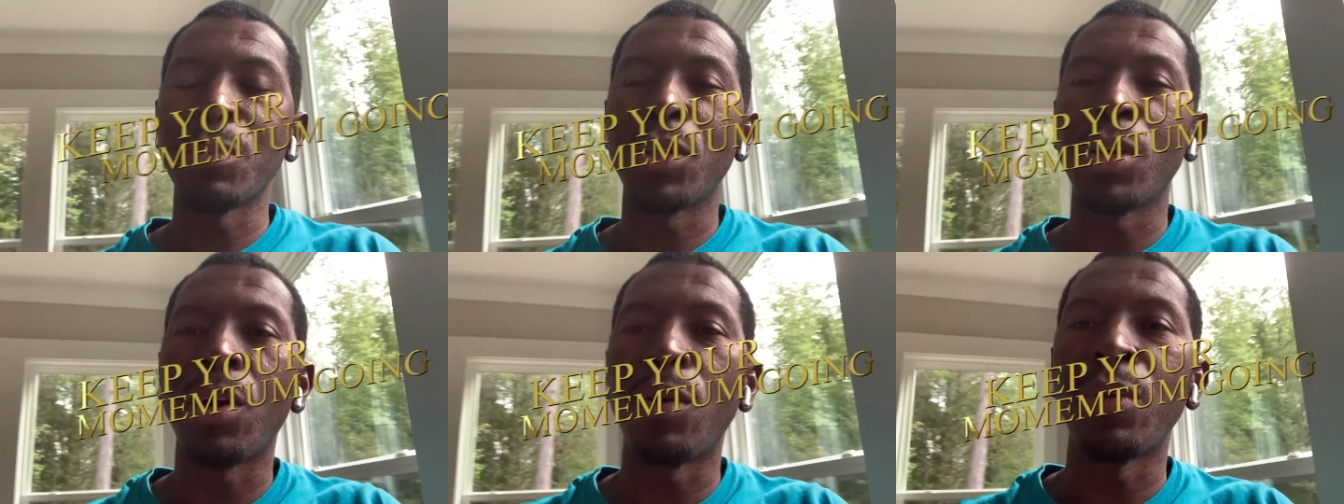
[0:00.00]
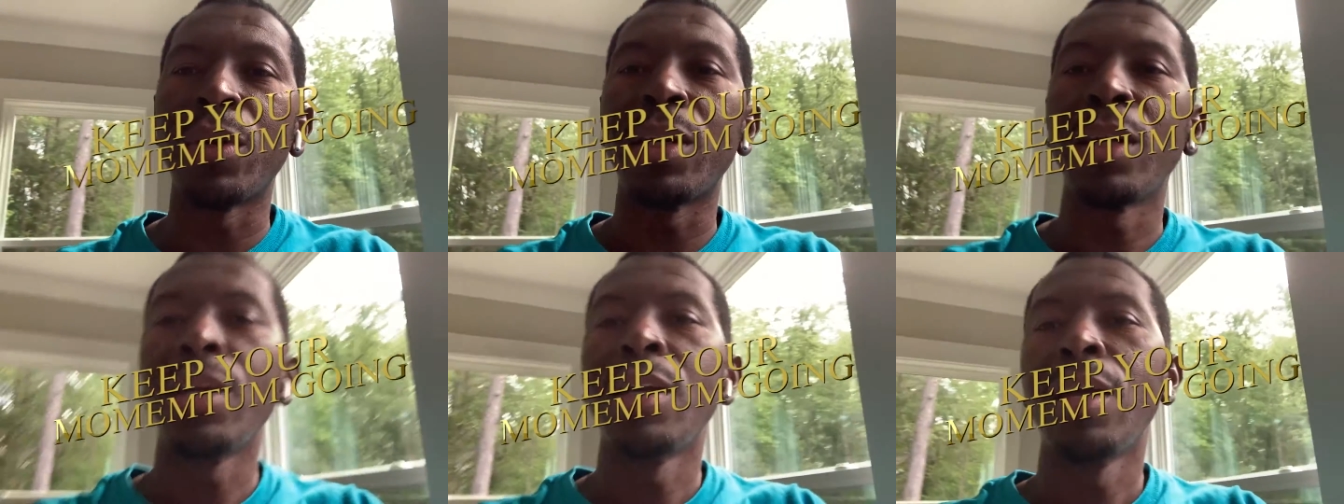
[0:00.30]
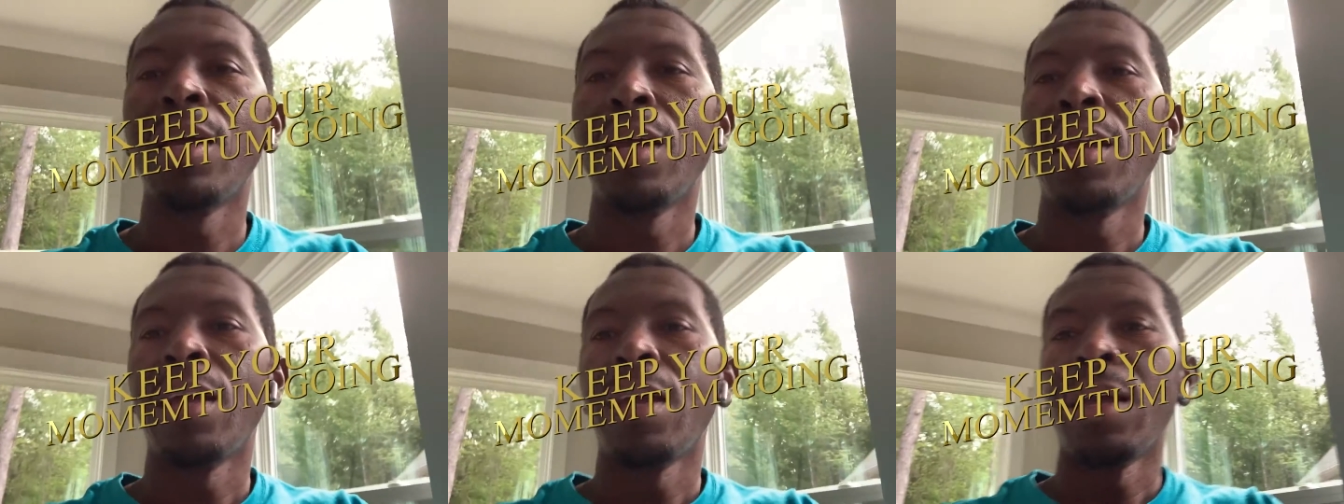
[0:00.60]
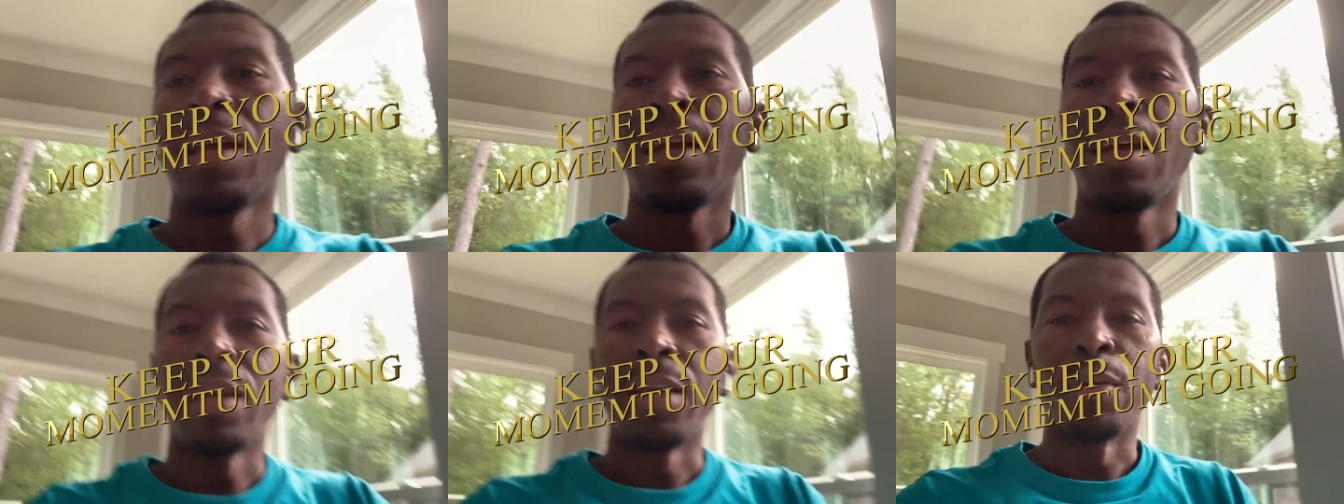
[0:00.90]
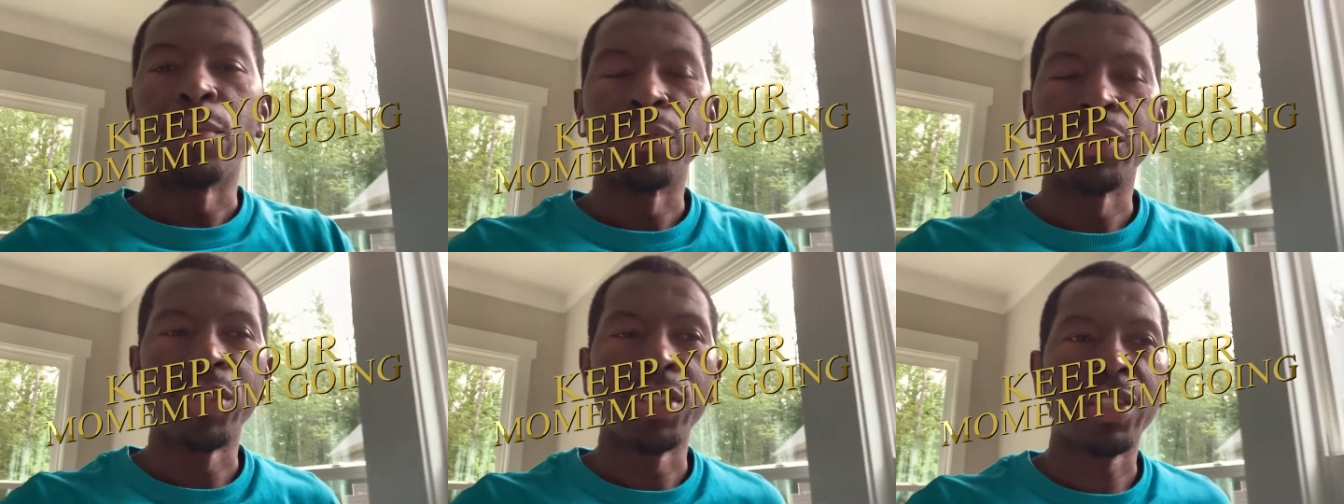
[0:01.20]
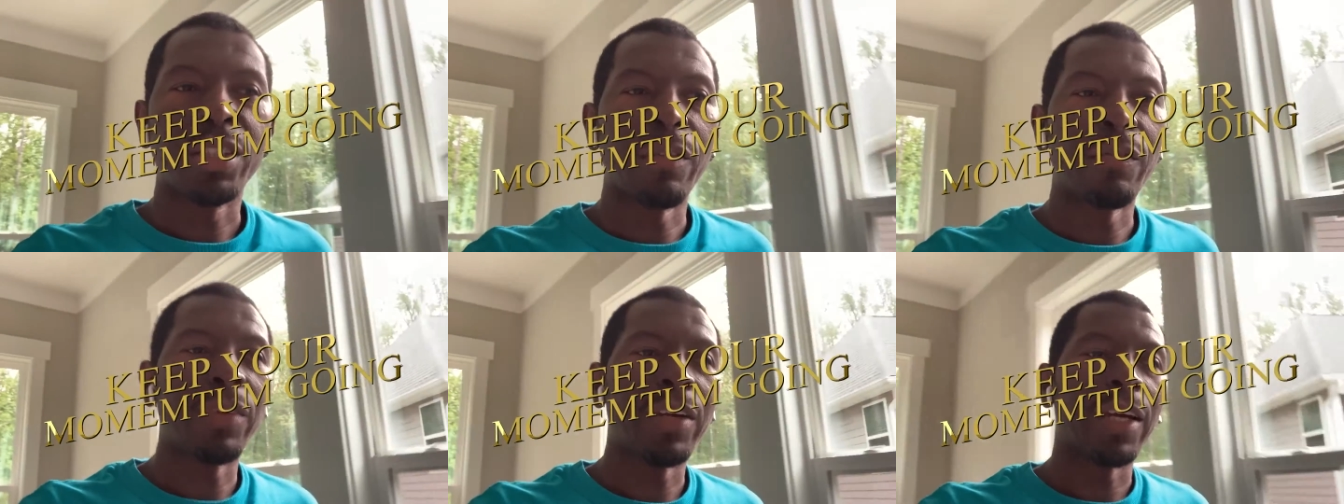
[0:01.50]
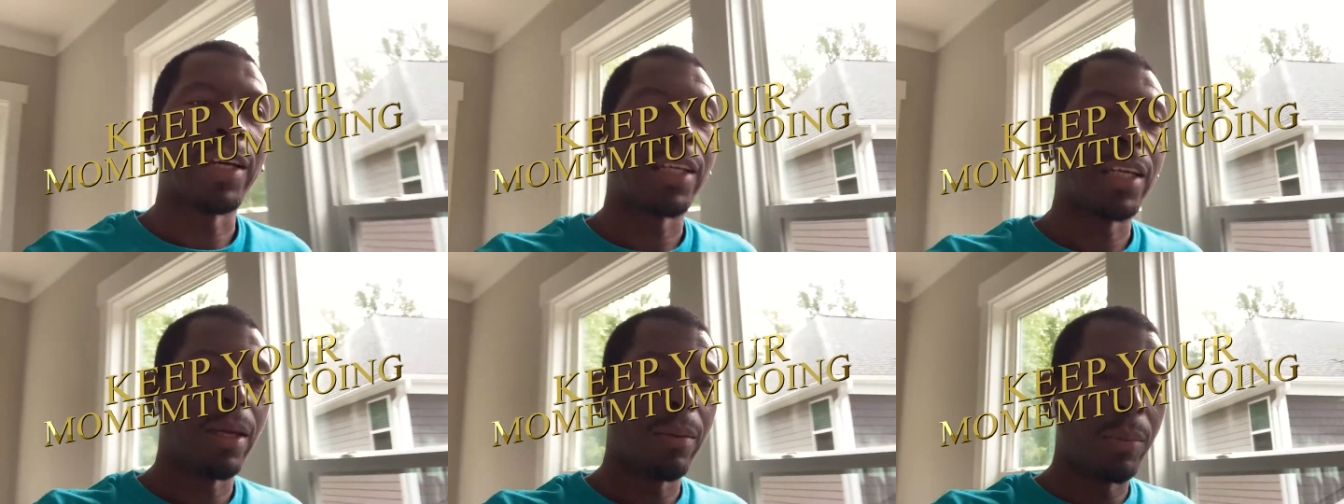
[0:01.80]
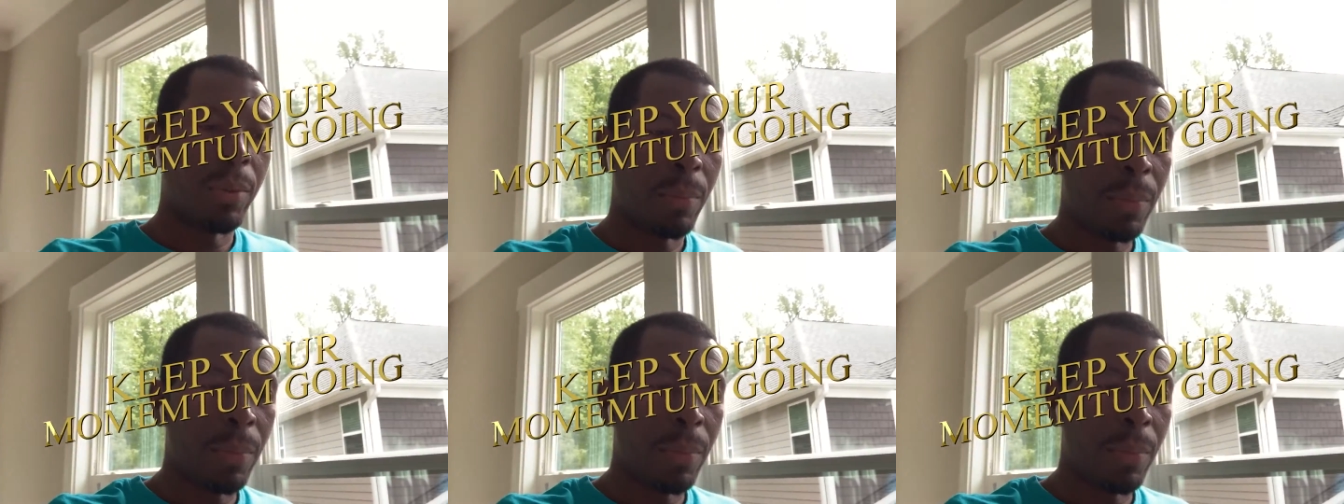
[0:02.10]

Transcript: going. And it was just something that came